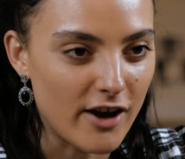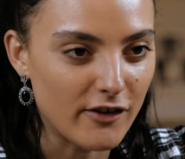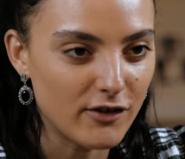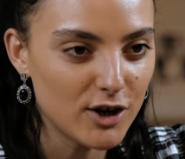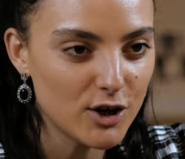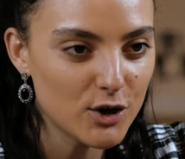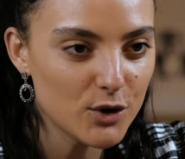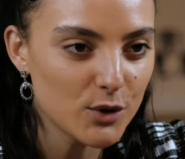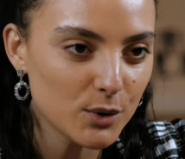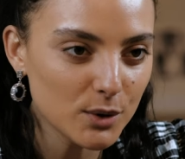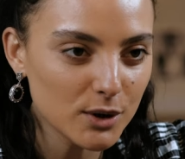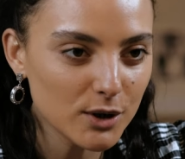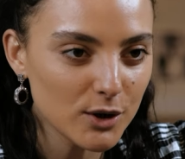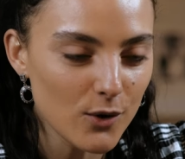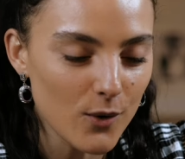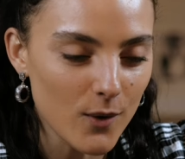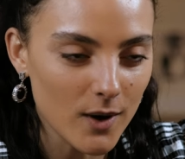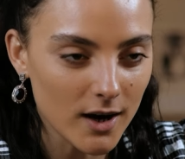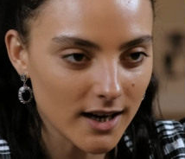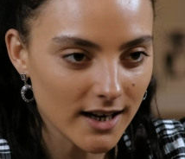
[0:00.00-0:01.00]
very cool
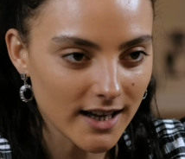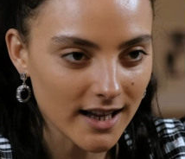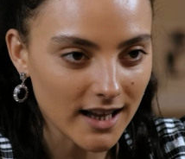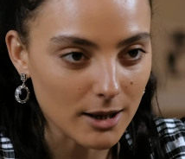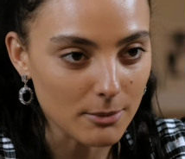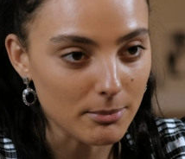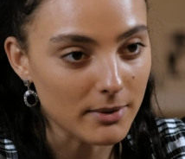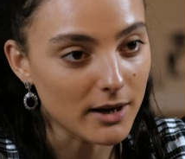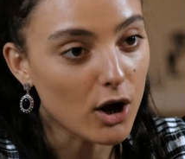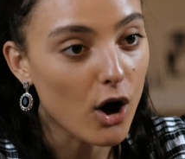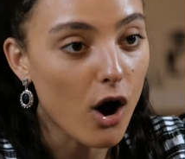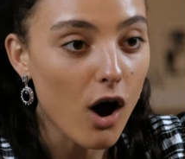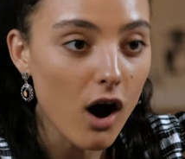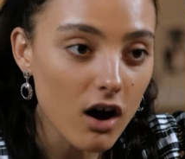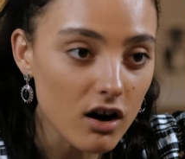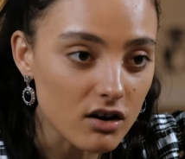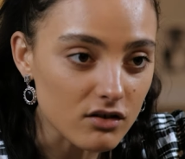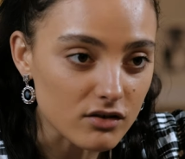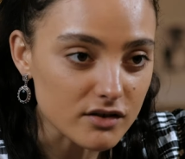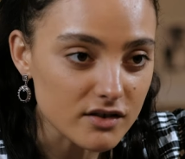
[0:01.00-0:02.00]
and quirky
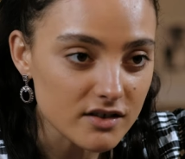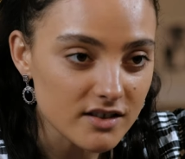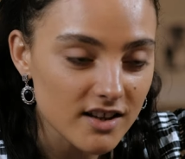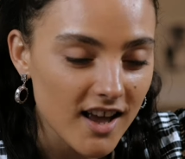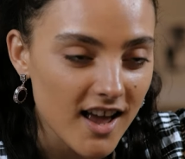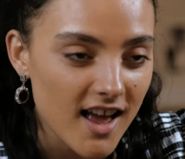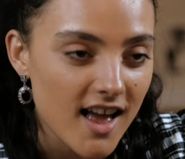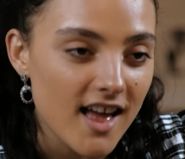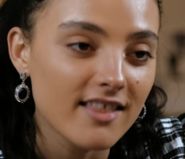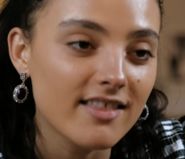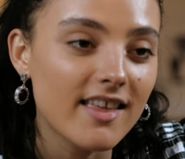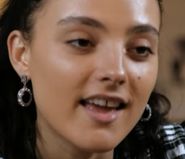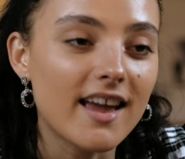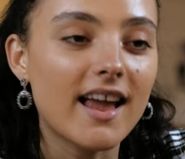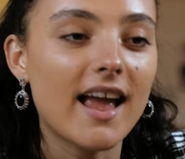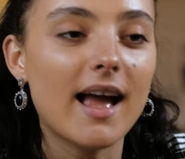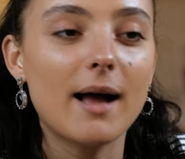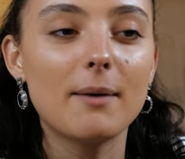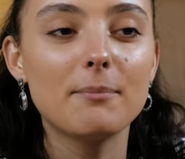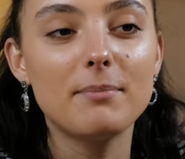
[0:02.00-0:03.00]
because
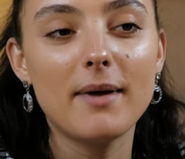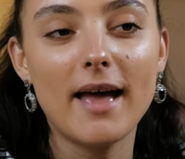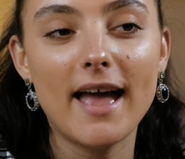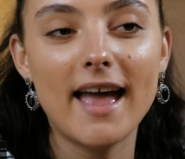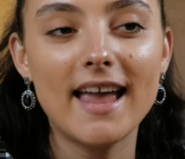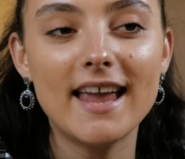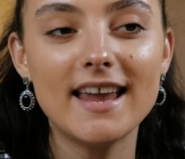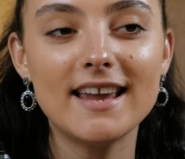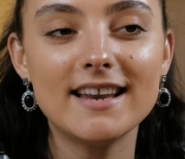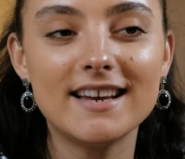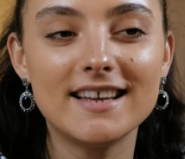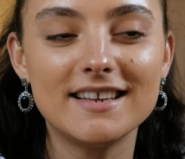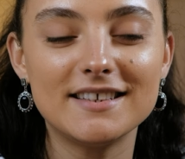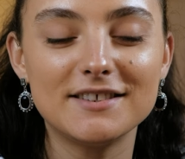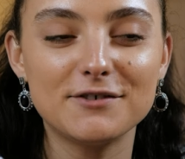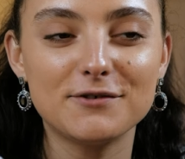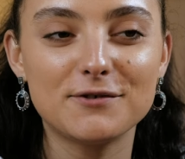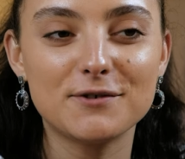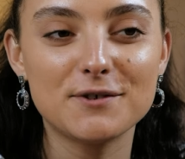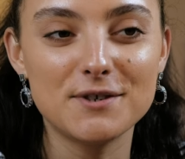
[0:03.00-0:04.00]
their campaign
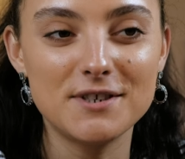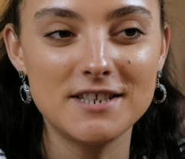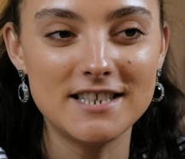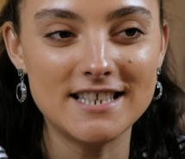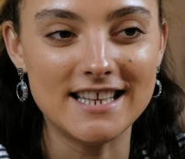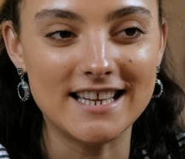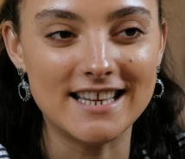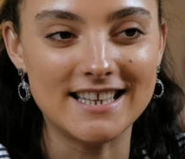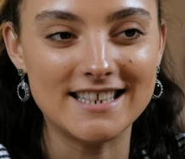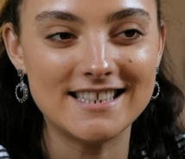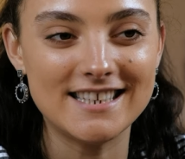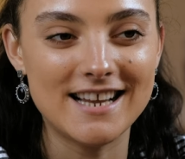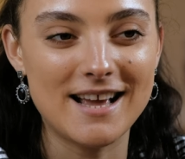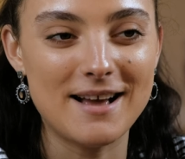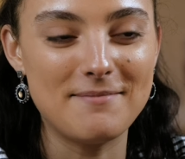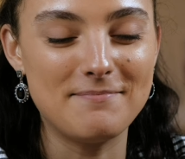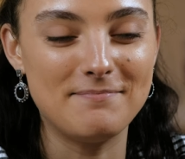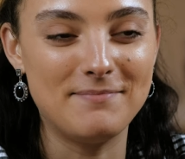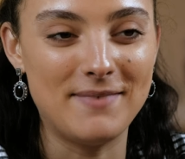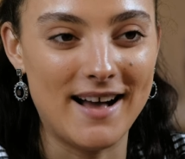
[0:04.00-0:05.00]
is fronted
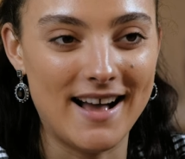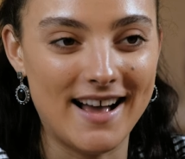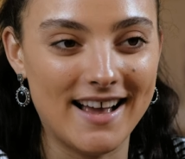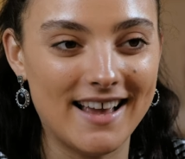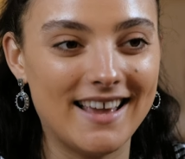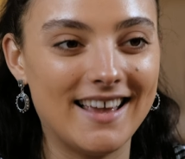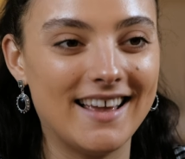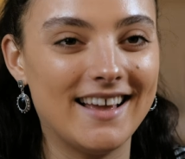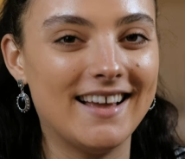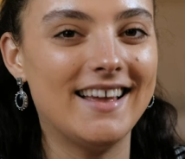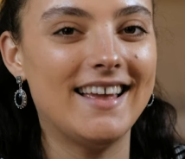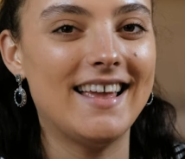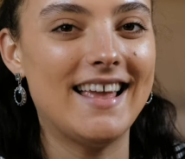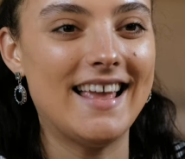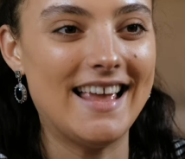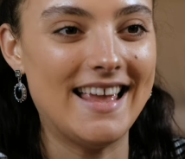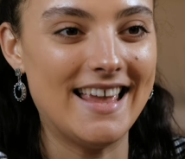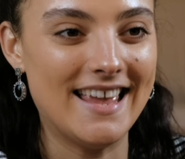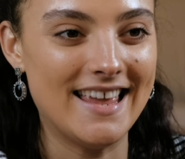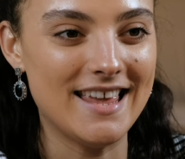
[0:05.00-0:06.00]
by
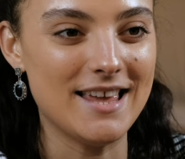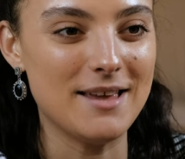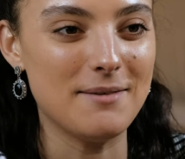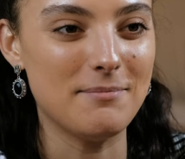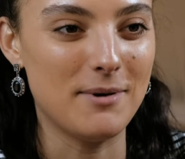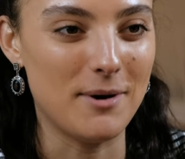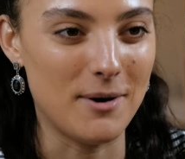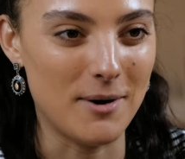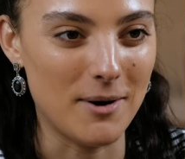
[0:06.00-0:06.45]
Iggy